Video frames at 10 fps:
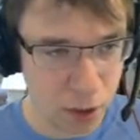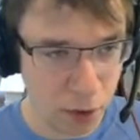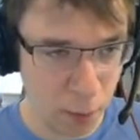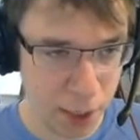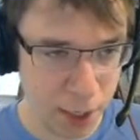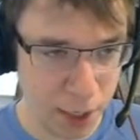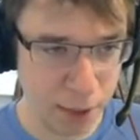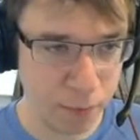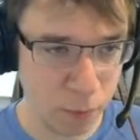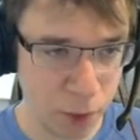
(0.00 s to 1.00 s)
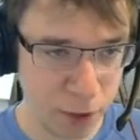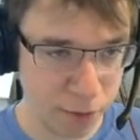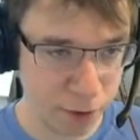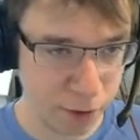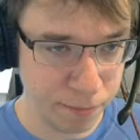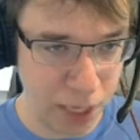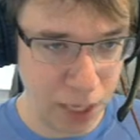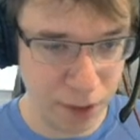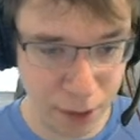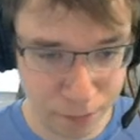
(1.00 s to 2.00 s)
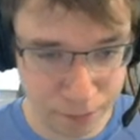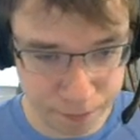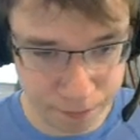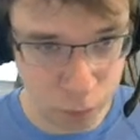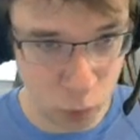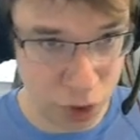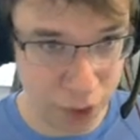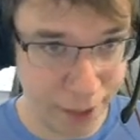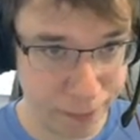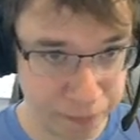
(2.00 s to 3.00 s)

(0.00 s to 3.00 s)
we heal for 18, which is a lot.